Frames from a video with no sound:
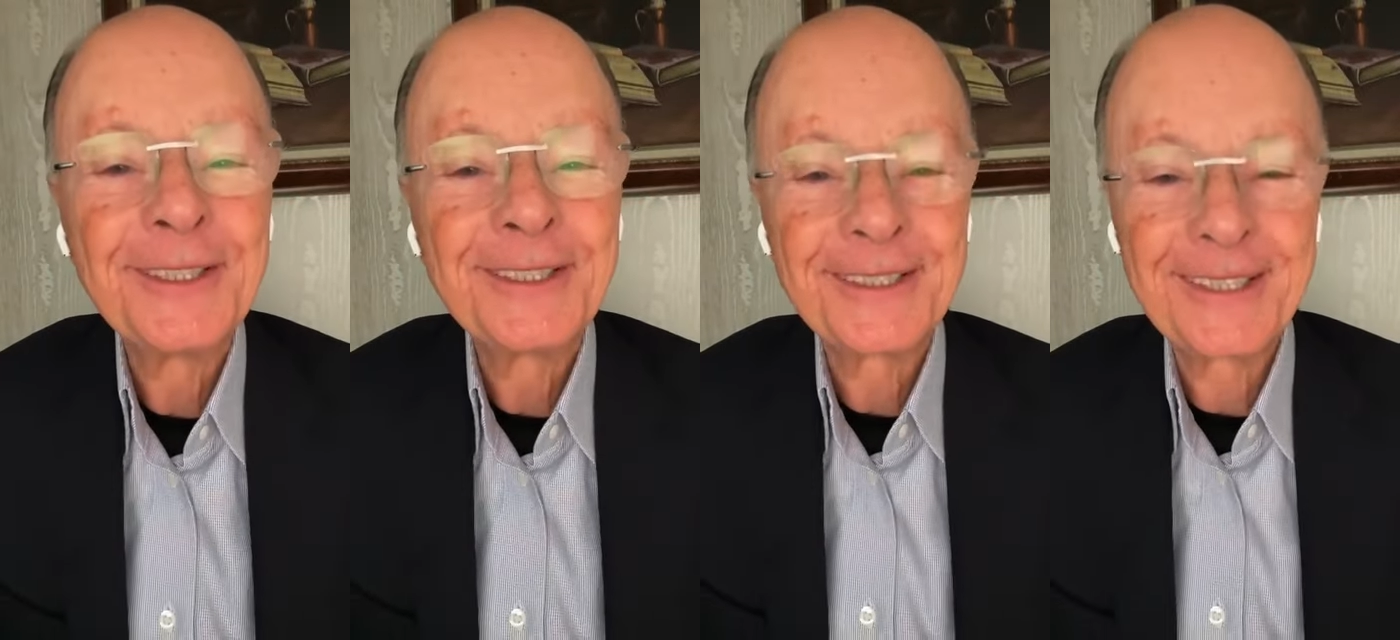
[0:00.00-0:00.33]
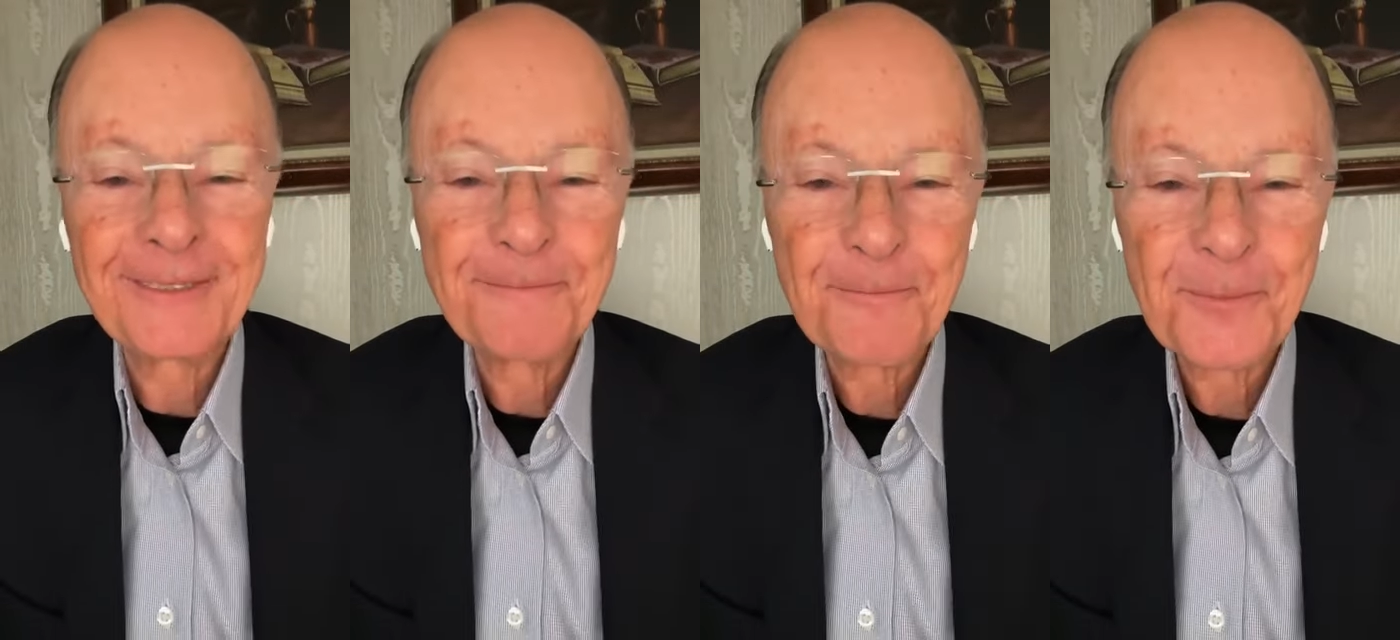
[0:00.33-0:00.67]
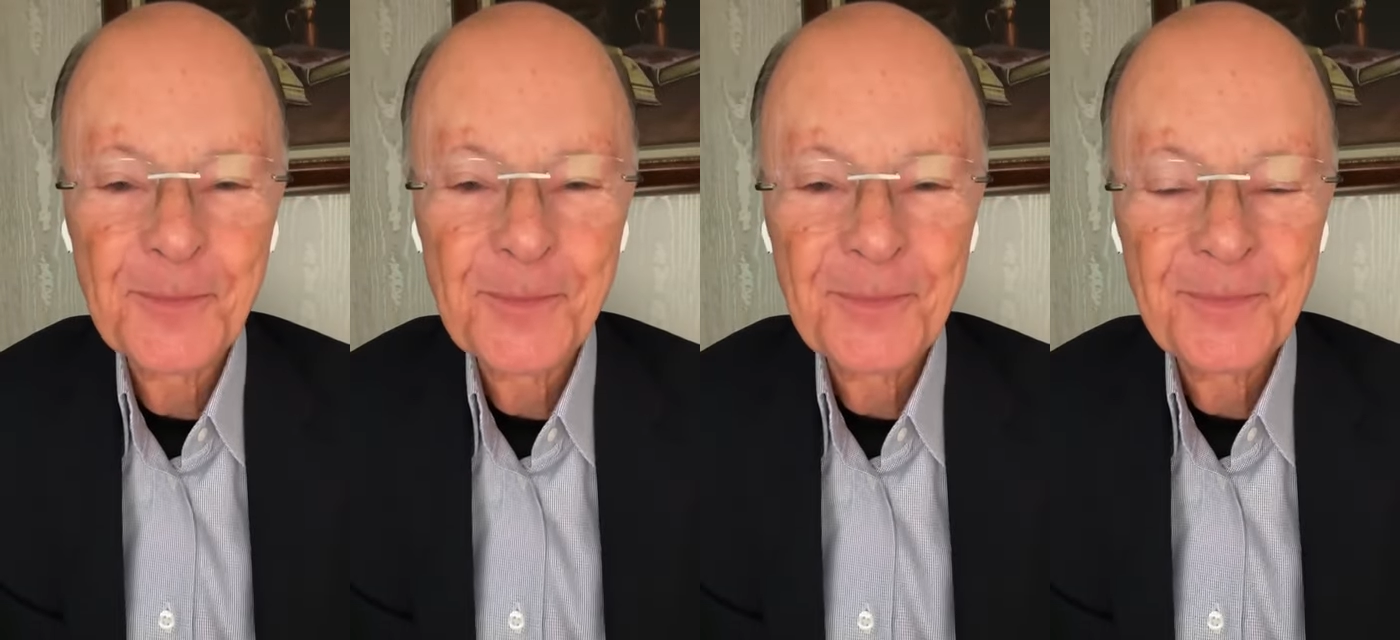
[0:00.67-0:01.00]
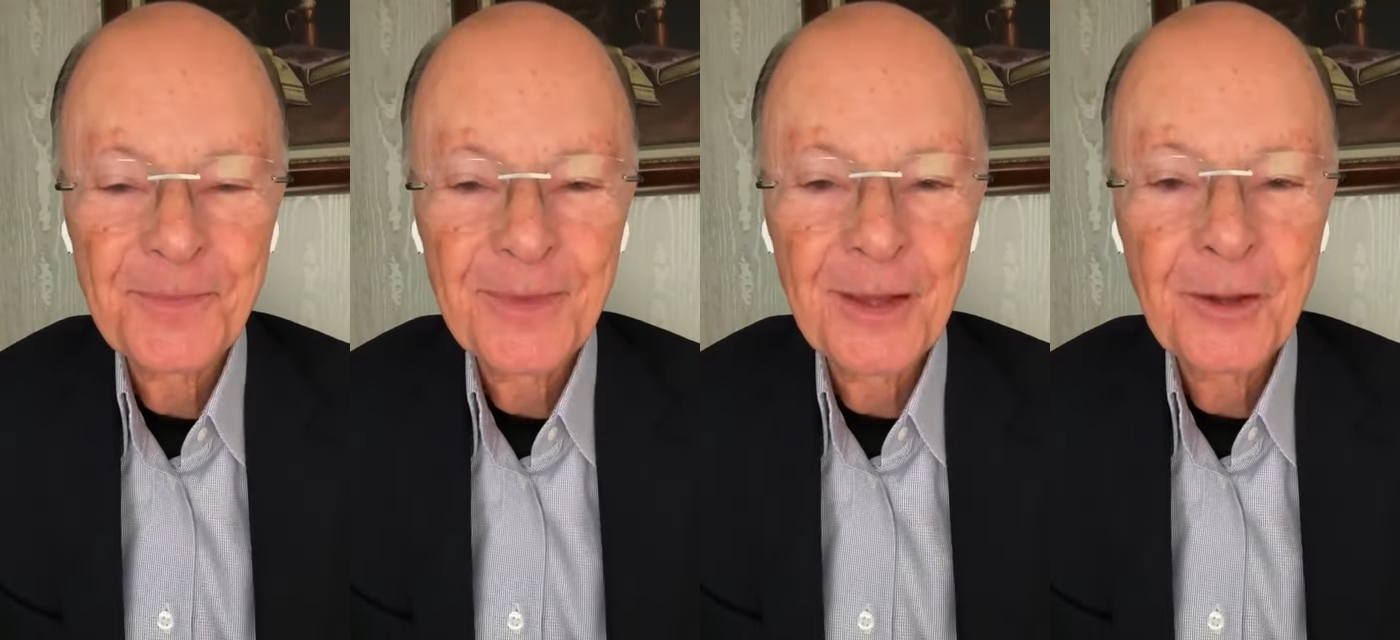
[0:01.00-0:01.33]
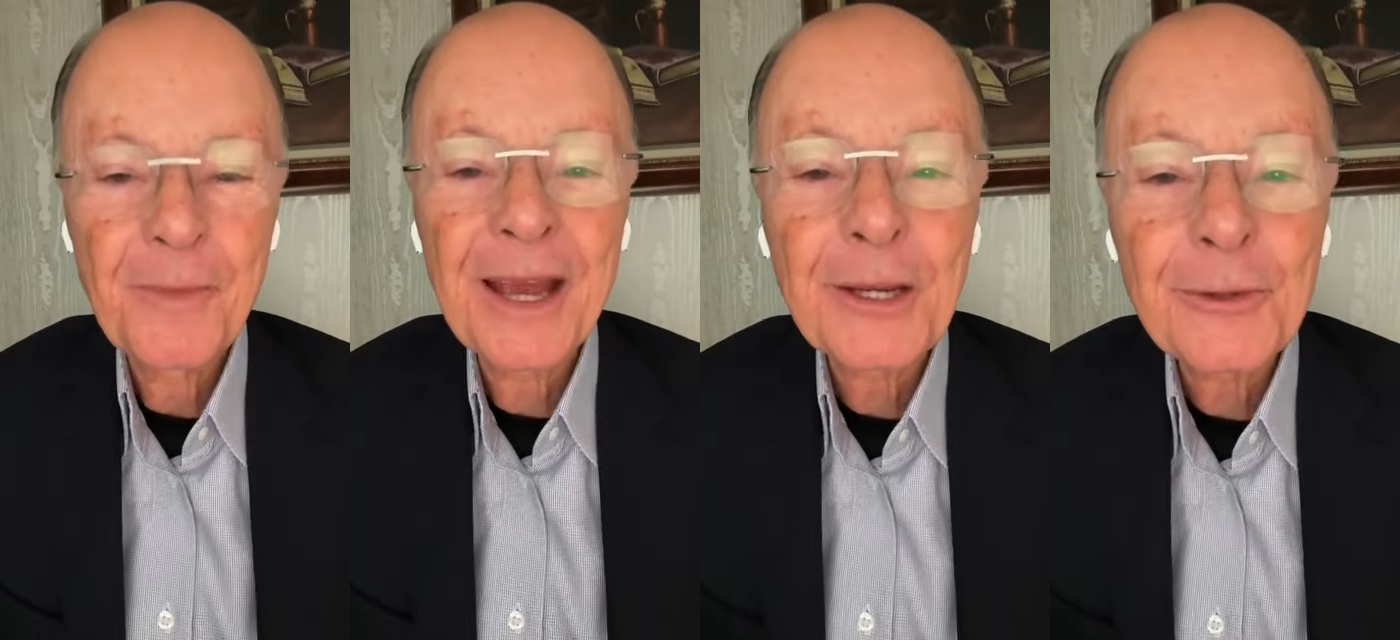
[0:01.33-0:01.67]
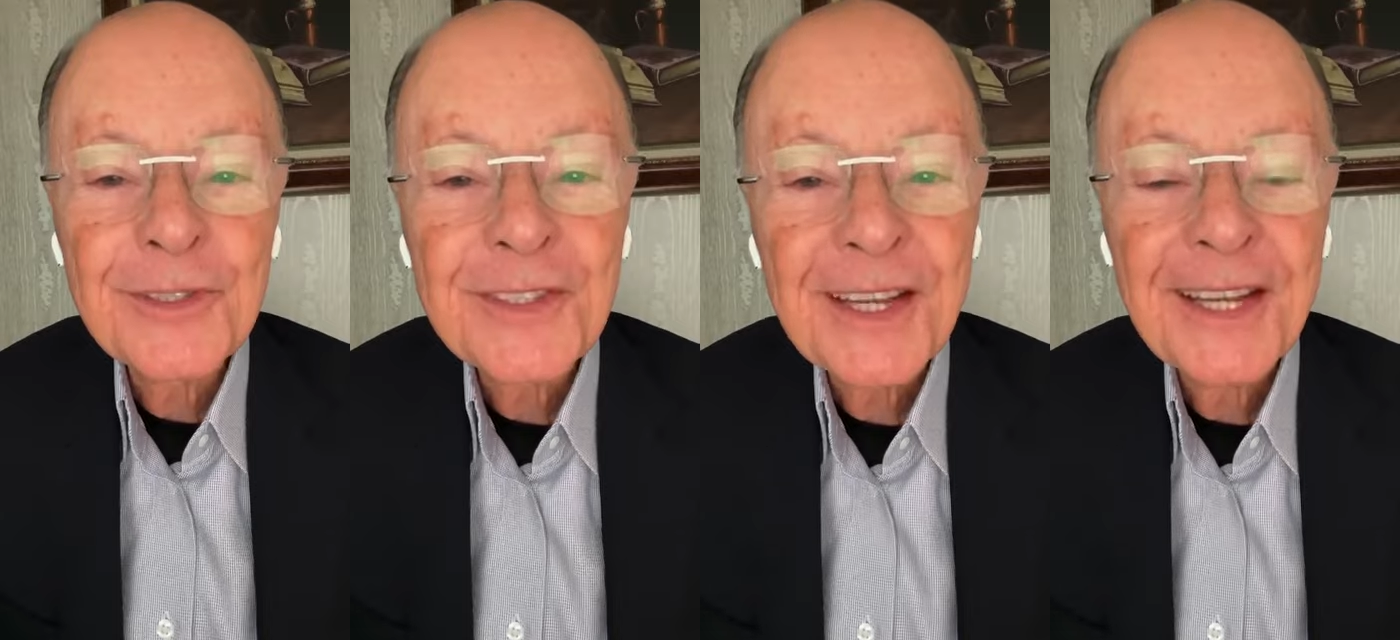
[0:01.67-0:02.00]
if I've been chosen? How
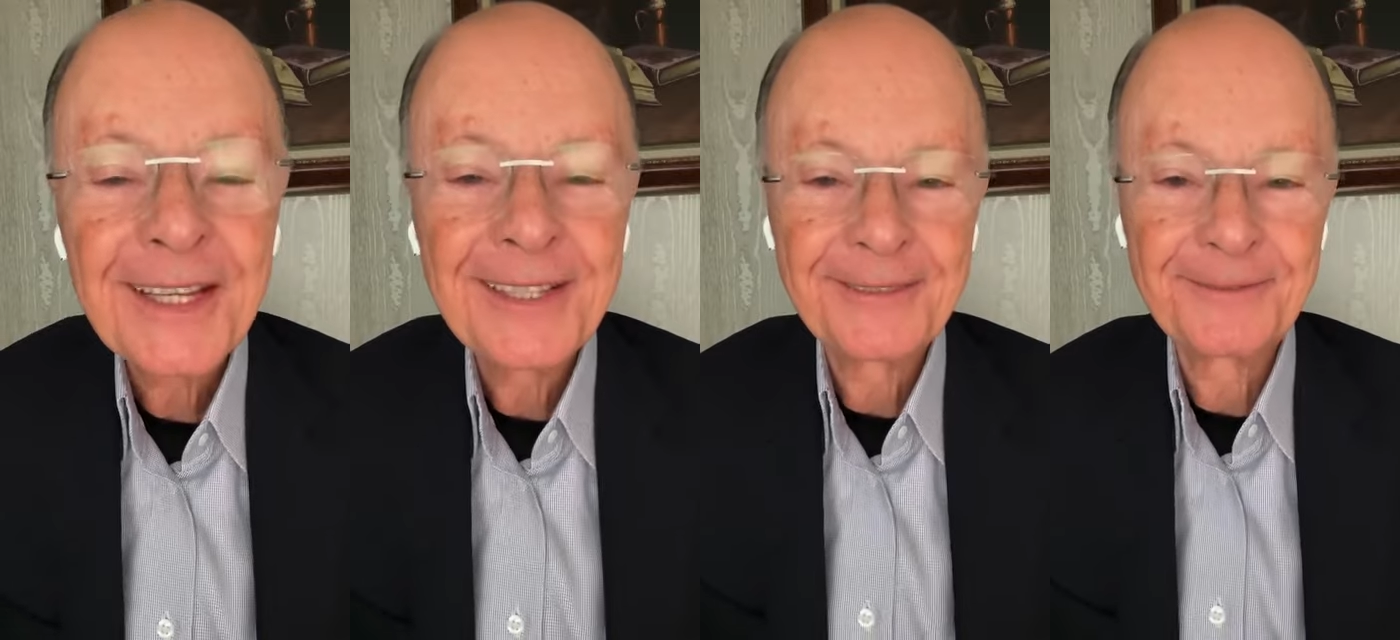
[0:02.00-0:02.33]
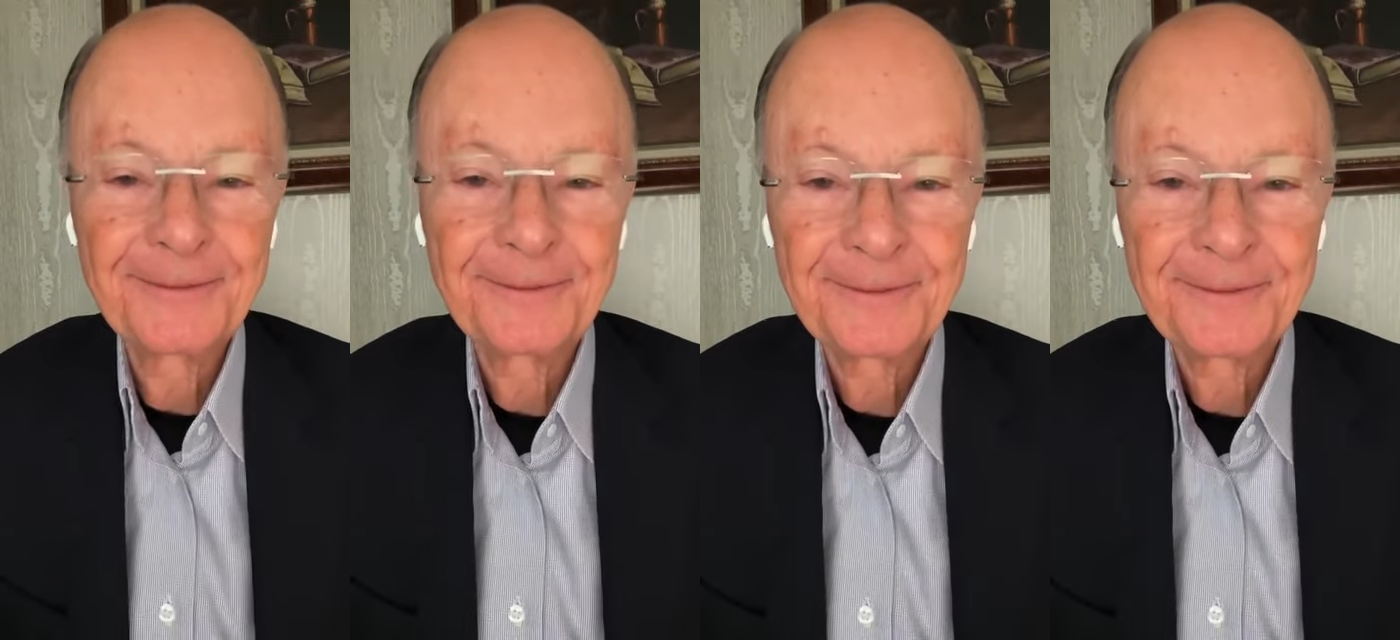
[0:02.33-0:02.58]
do I know it?